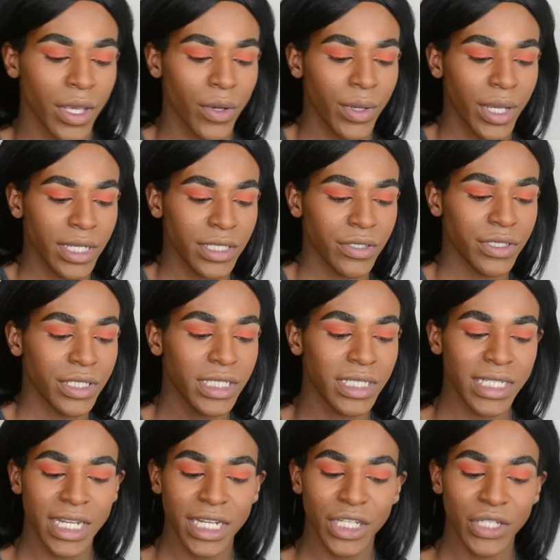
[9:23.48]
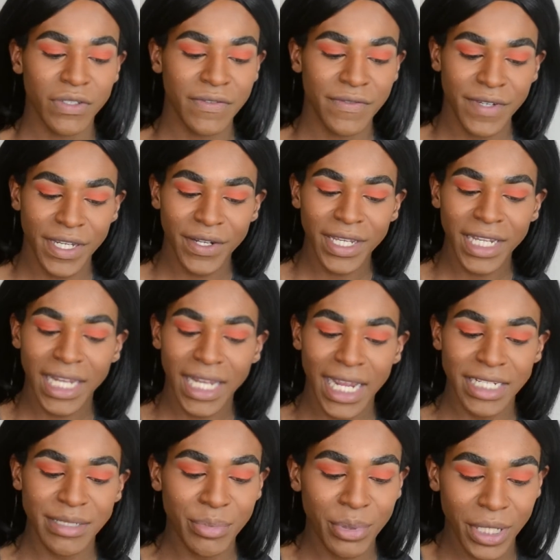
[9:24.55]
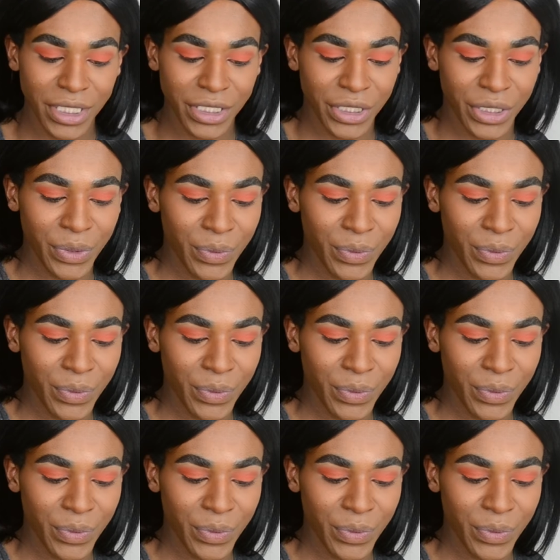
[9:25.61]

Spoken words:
Okay, so she said use very light pressure,